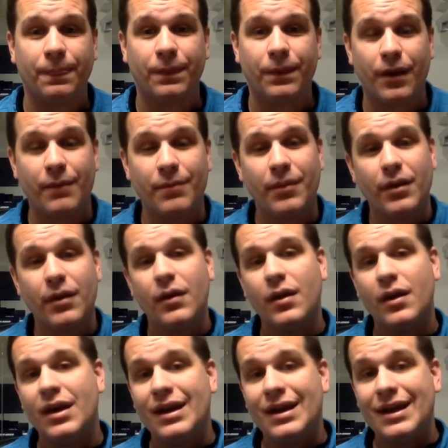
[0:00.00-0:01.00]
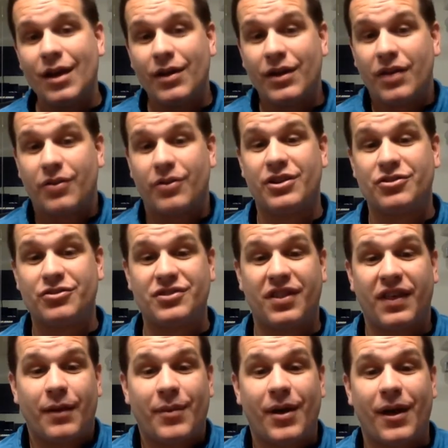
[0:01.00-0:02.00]
Okay. Now, the other interesting
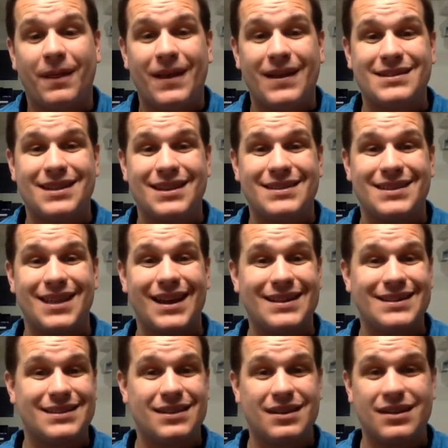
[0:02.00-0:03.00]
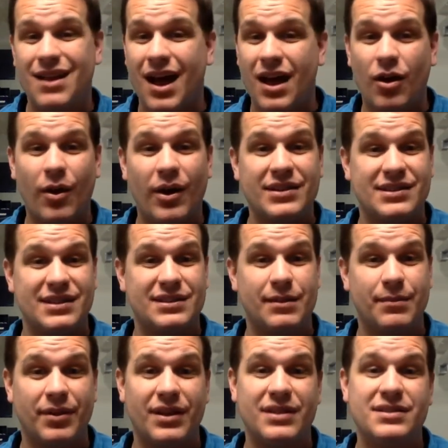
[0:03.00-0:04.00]
thing about this is that it's not always as
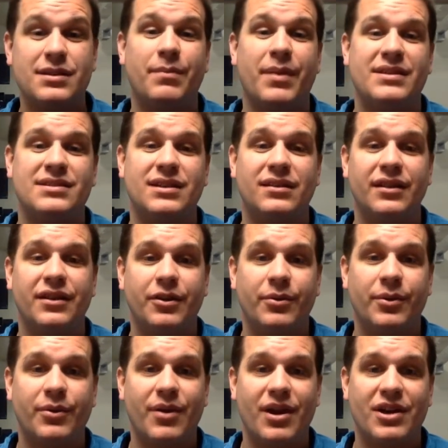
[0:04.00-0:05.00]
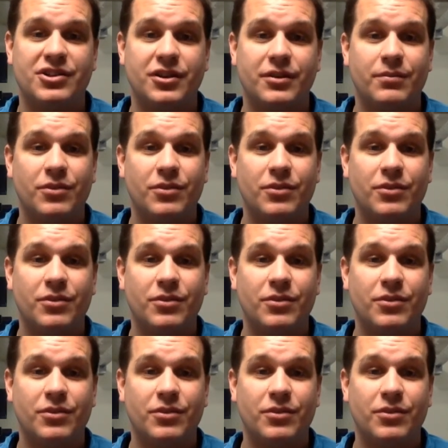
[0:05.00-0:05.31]
simple as a basic linear regression.